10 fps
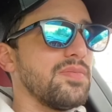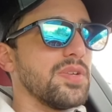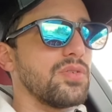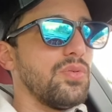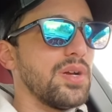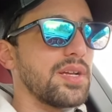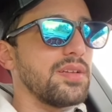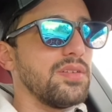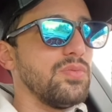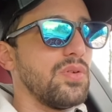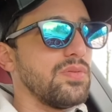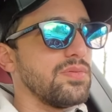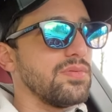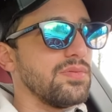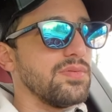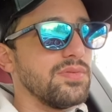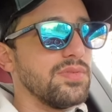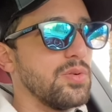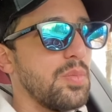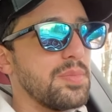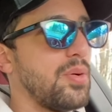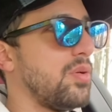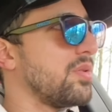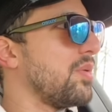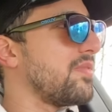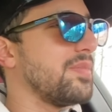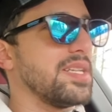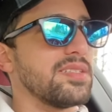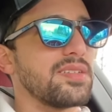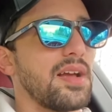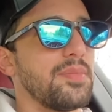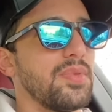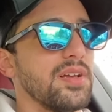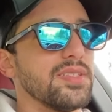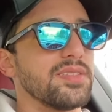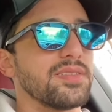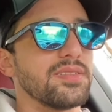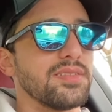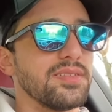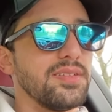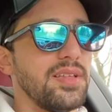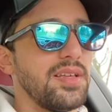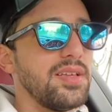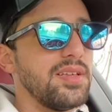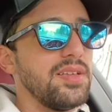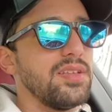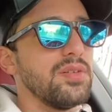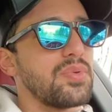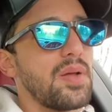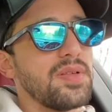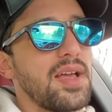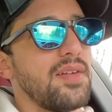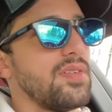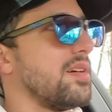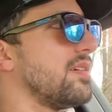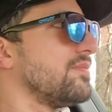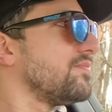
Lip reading: you quick. You won't be pulling away from any stoplights. You'll probably have an